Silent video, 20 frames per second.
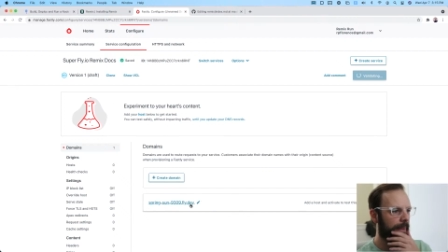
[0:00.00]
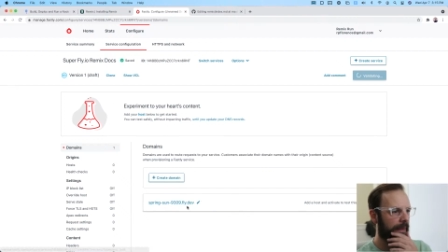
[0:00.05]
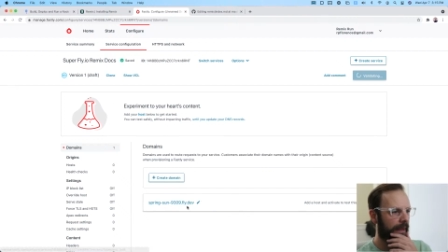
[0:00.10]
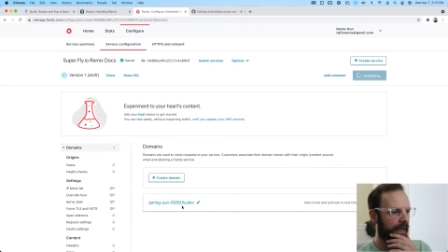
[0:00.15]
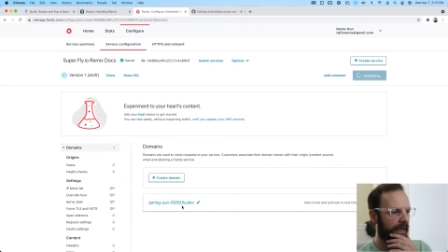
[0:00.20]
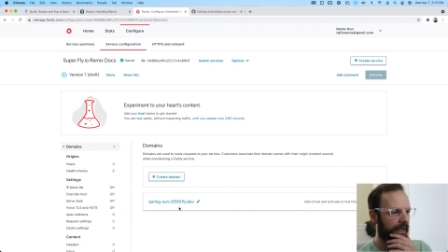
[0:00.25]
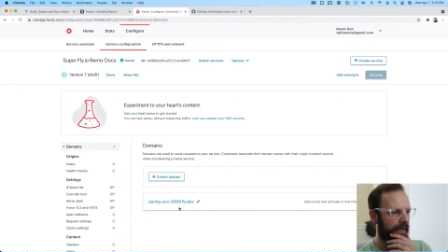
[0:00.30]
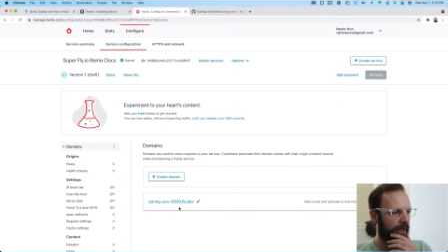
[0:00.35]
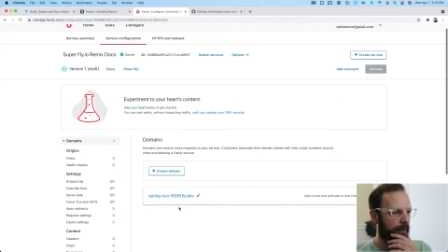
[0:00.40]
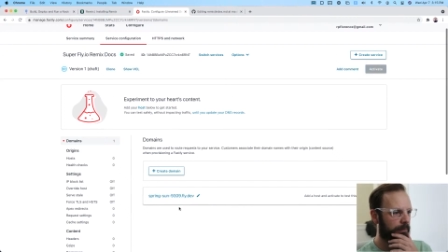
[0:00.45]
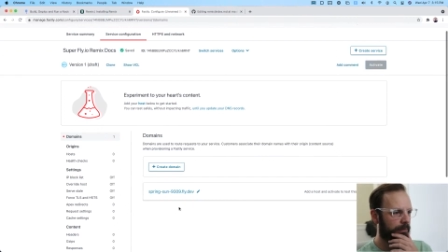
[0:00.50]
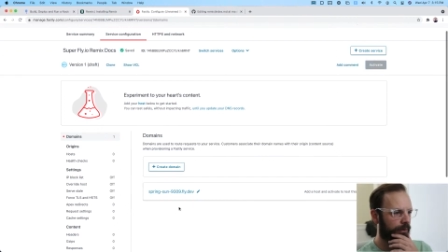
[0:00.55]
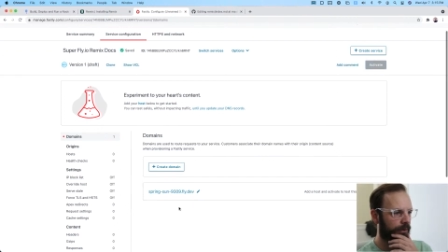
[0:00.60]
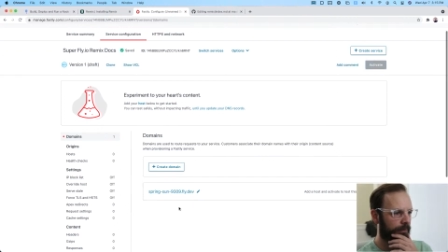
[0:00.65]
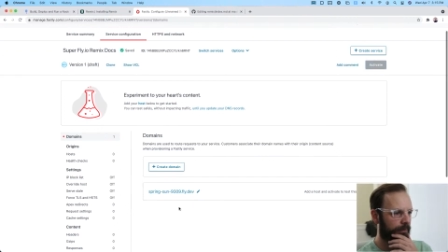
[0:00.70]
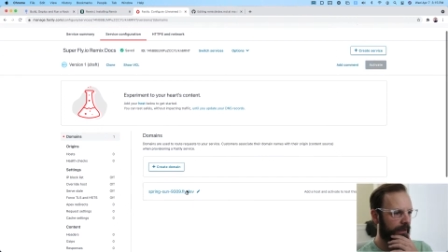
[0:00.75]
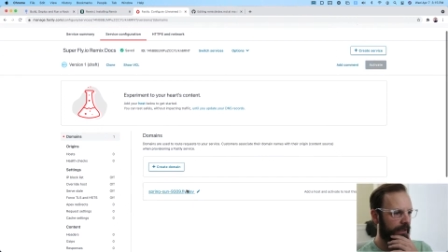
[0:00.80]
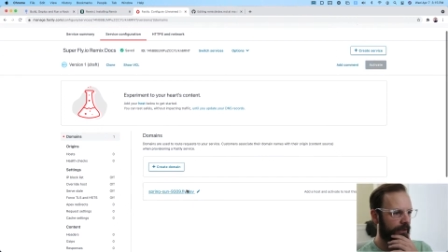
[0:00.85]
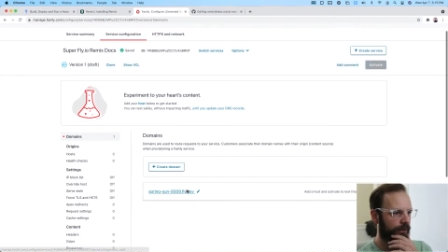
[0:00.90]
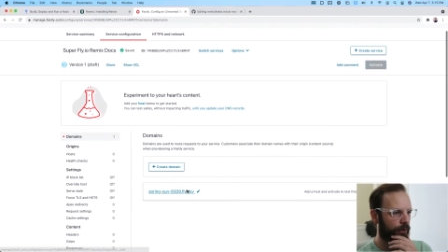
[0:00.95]
And I put
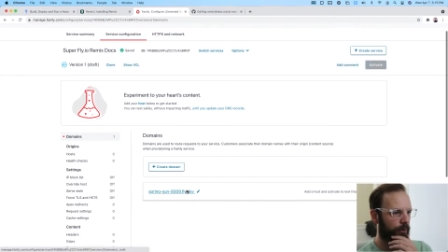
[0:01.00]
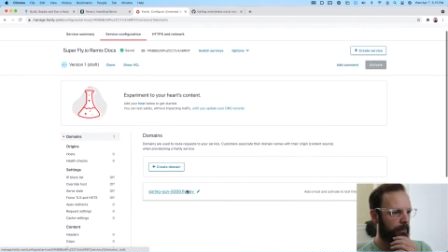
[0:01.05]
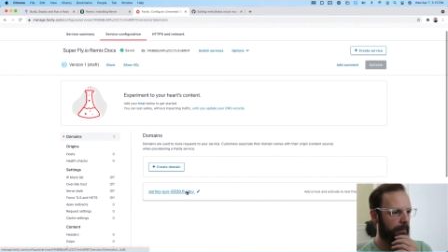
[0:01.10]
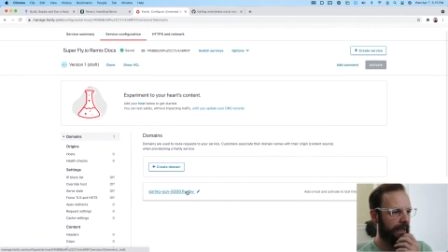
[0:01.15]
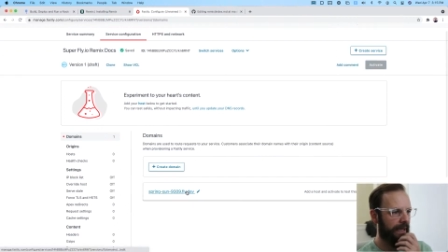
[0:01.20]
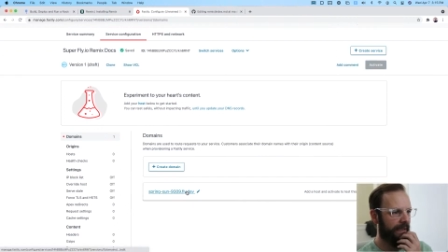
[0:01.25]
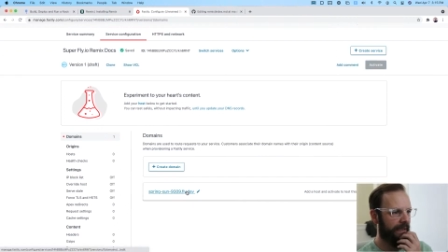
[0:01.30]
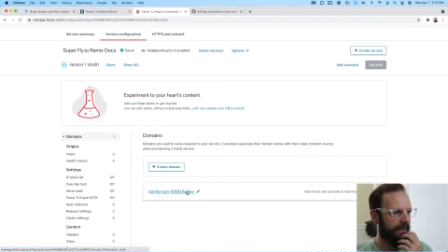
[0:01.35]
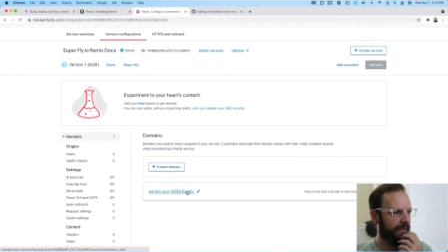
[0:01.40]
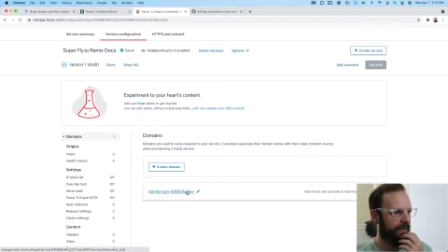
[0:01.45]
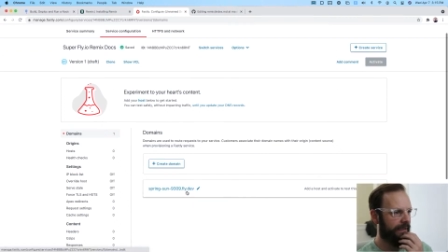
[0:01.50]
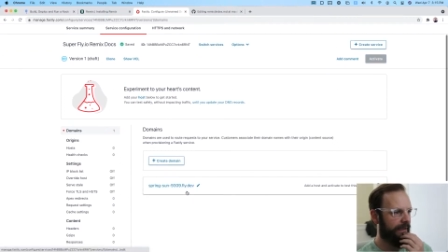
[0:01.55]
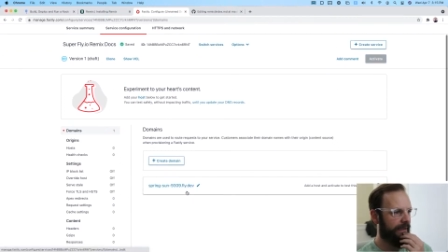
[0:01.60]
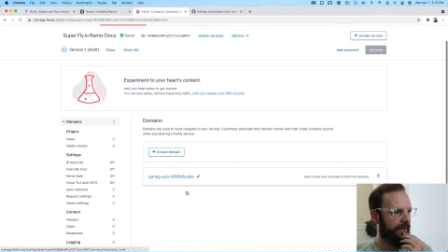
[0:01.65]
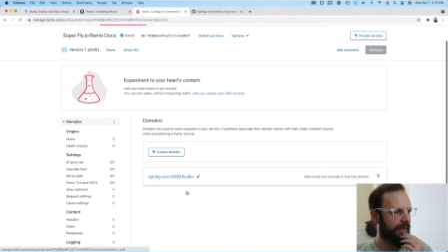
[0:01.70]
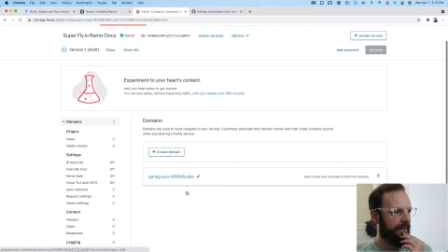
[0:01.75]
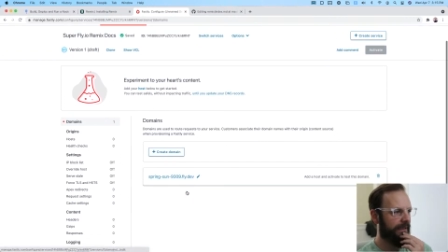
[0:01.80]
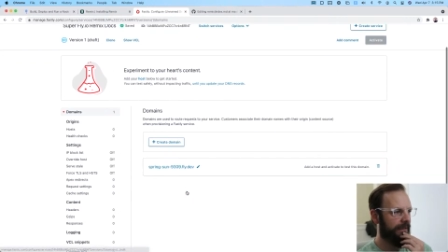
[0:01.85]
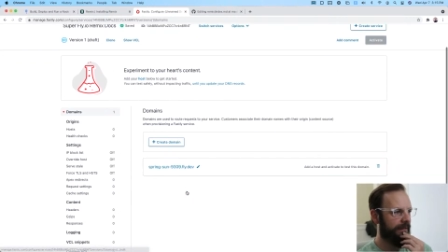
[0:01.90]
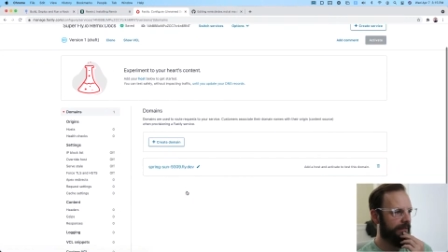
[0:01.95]
my domain in
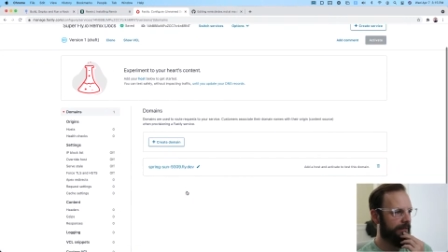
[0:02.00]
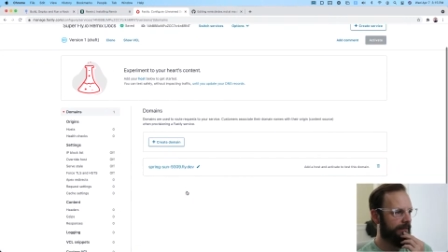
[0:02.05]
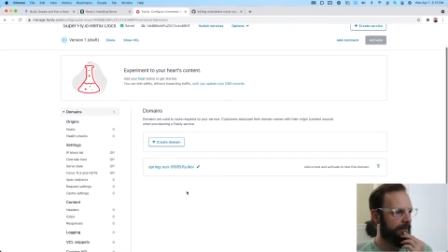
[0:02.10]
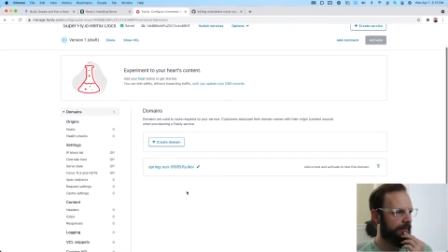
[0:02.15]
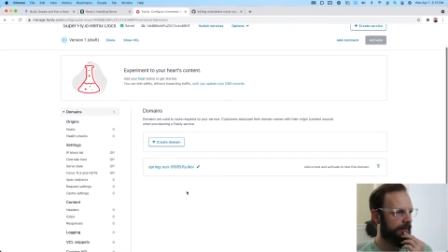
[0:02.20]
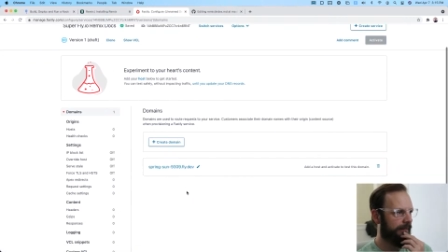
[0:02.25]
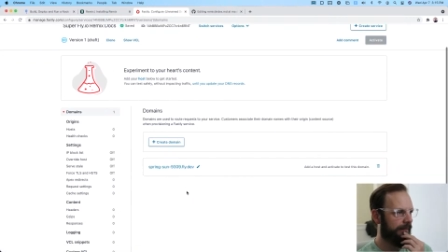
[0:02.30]
there.